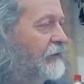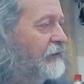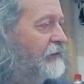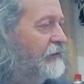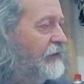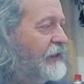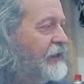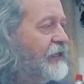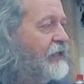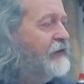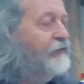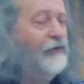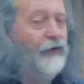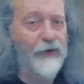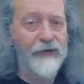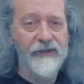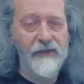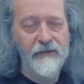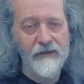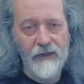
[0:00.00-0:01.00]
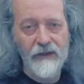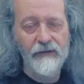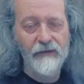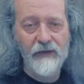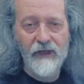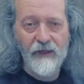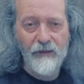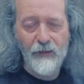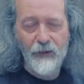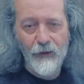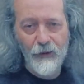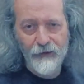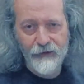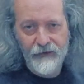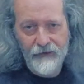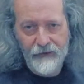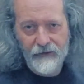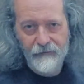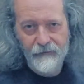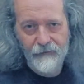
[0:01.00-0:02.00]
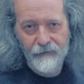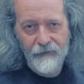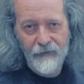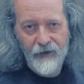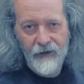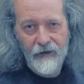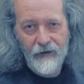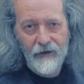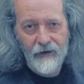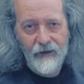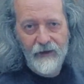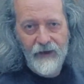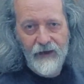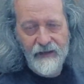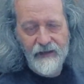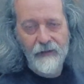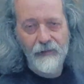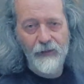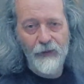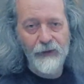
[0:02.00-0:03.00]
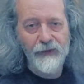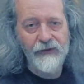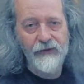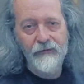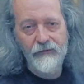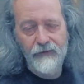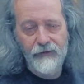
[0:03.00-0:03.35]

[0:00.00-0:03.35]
Linking voicings is really important. It's important